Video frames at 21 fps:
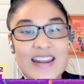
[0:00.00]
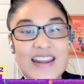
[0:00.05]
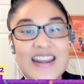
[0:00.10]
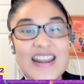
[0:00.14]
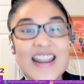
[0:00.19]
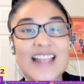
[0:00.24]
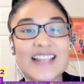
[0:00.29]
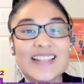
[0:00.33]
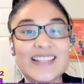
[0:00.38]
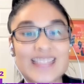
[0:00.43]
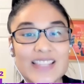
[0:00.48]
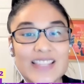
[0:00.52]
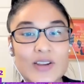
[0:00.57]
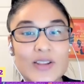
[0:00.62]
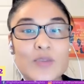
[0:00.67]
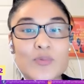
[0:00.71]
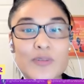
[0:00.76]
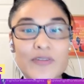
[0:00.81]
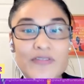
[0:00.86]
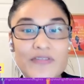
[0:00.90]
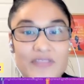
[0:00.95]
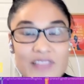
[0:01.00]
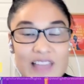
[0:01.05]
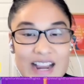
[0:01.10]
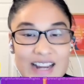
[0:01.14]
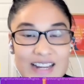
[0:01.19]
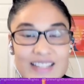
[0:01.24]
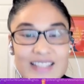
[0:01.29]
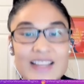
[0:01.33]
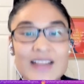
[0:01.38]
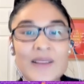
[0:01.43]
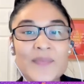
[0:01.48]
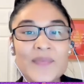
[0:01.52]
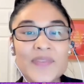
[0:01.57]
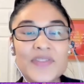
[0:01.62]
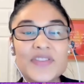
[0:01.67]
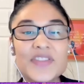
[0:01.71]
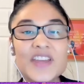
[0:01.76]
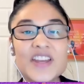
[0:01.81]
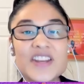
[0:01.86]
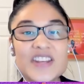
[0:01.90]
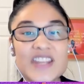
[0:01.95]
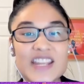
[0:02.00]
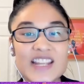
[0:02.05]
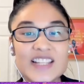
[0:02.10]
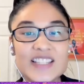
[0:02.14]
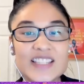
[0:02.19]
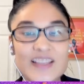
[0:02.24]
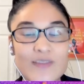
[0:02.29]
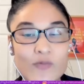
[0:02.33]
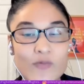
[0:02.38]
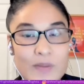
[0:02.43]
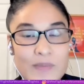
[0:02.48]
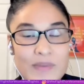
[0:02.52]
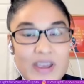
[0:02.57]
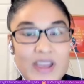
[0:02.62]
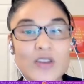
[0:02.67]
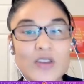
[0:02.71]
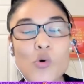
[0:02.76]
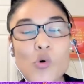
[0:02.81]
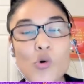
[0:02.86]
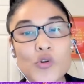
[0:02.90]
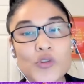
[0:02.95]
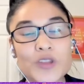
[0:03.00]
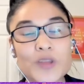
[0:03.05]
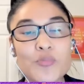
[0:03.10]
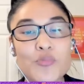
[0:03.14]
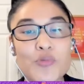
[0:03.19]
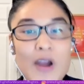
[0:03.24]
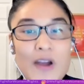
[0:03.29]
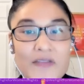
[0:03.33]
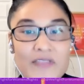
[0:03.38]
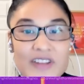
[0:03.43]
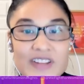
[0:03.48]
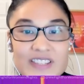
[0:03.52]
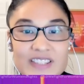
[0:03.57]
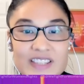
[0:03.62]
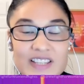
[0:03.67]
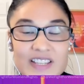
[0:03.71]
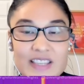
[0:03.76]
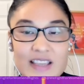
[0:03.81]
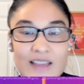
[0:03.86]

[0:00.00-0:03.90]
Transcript: necessarily reflect the needs of women or the preferences